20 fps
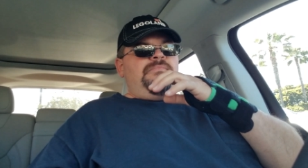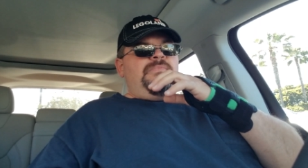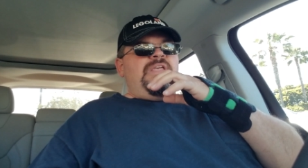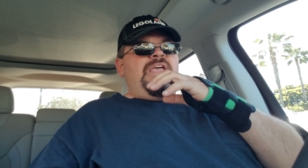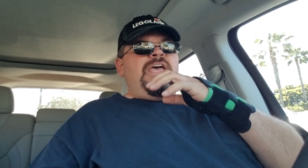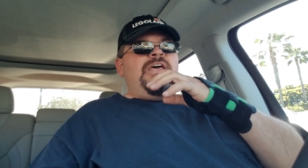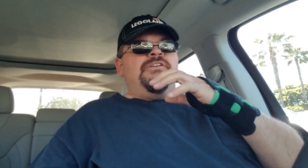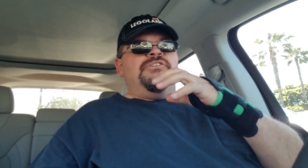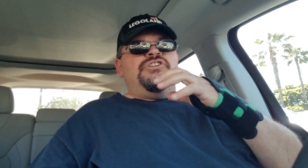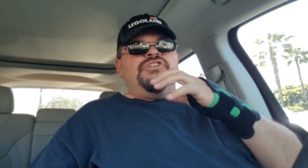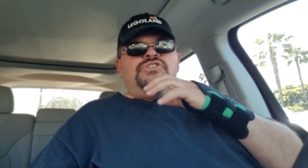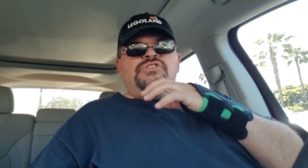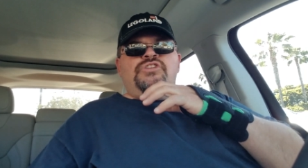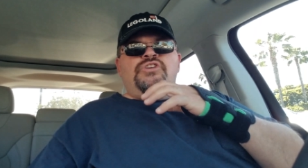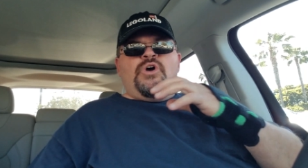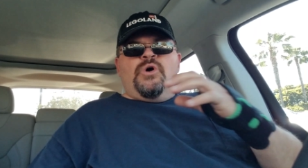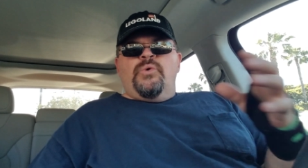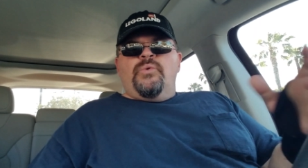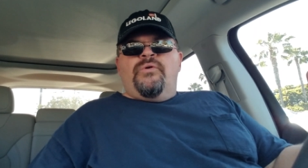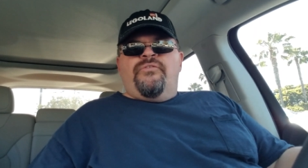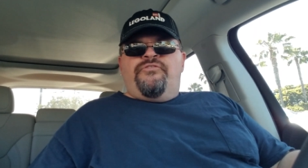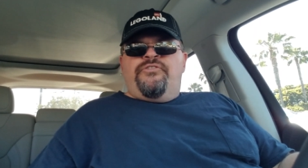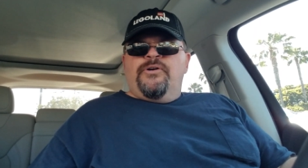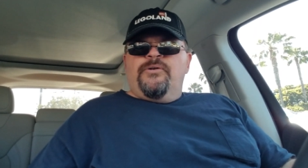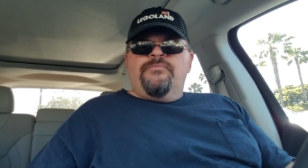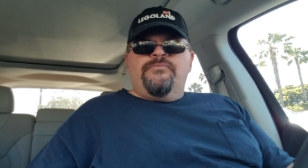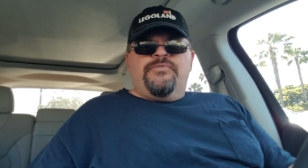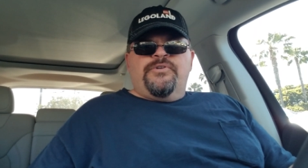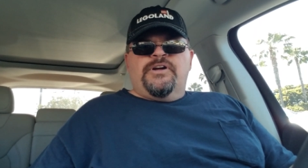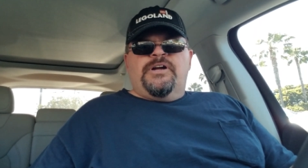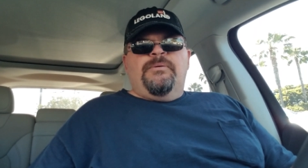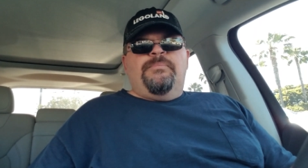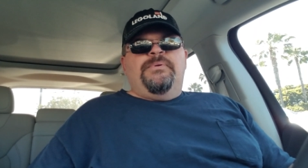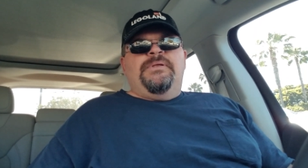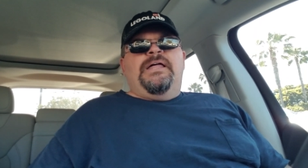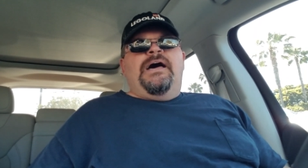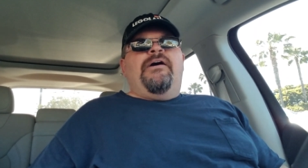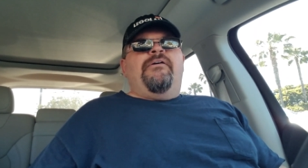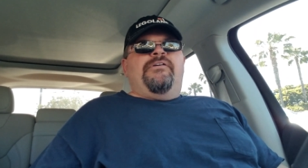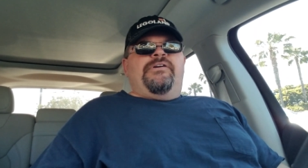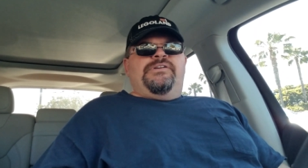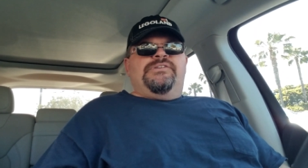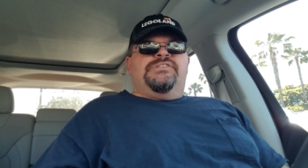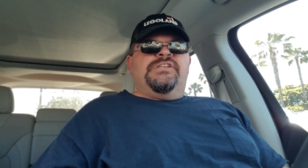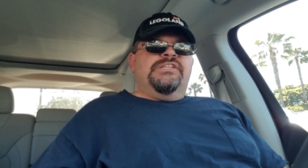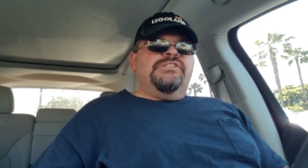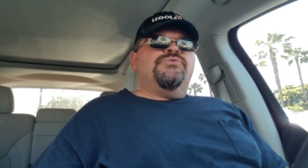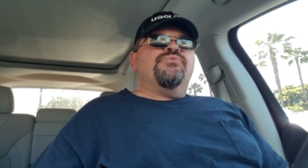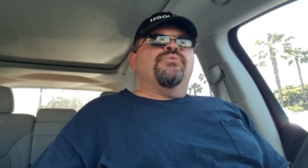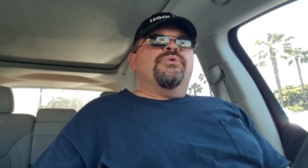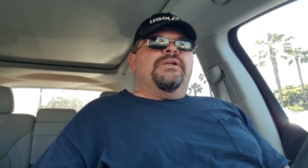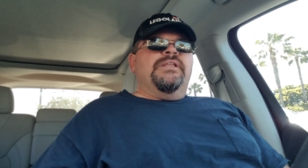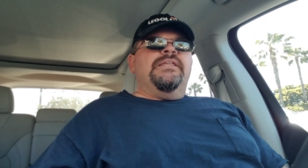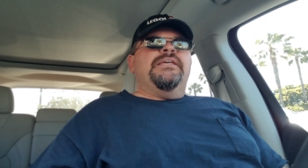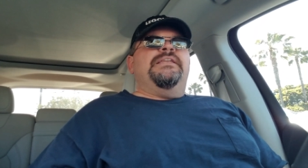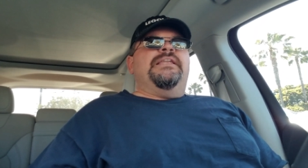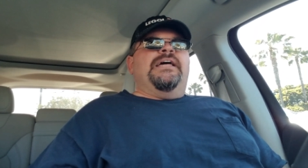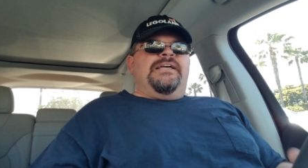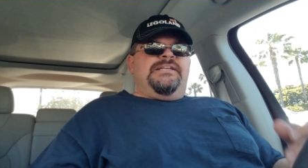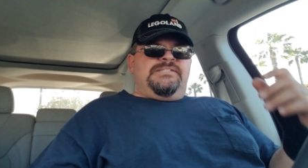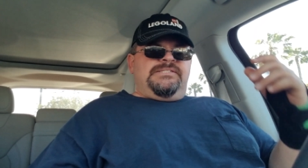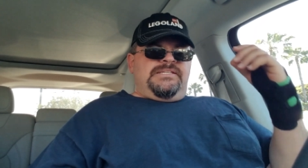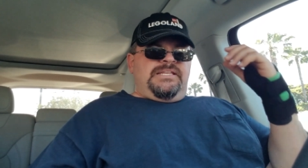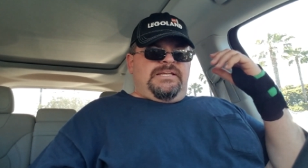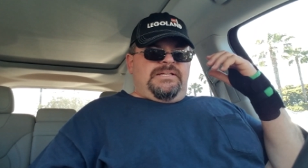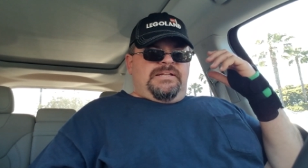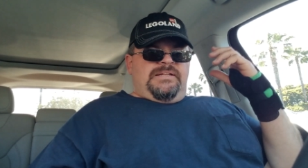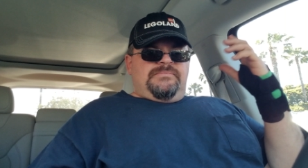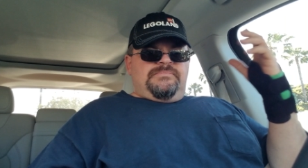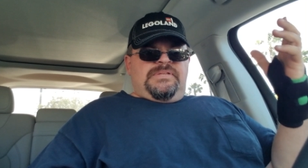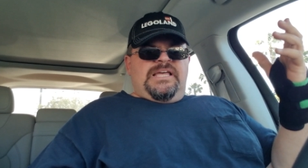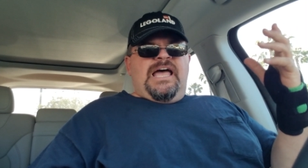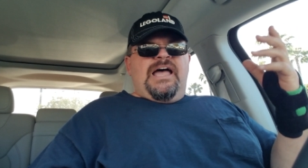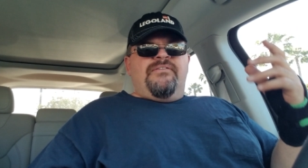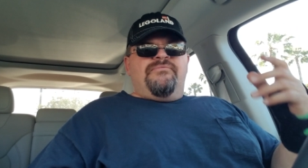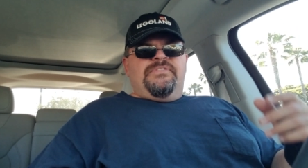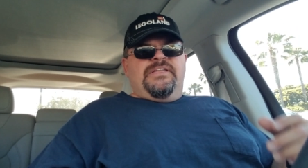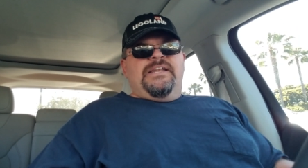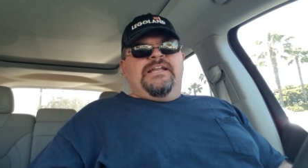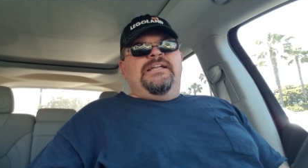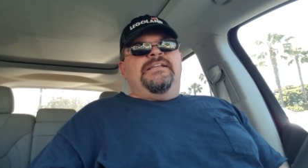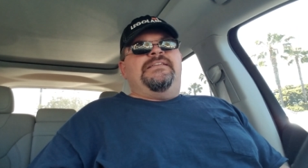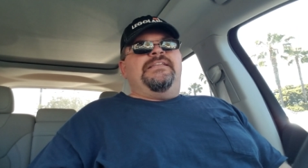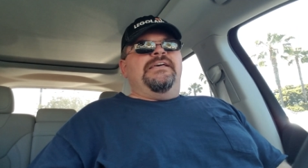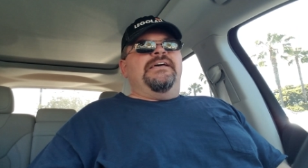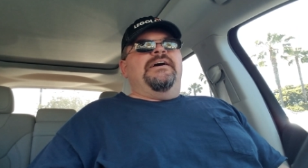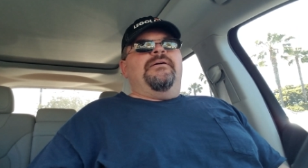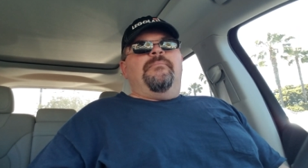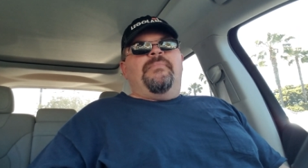and just go to a film for a couple hours. It's really nice to, to have that idea.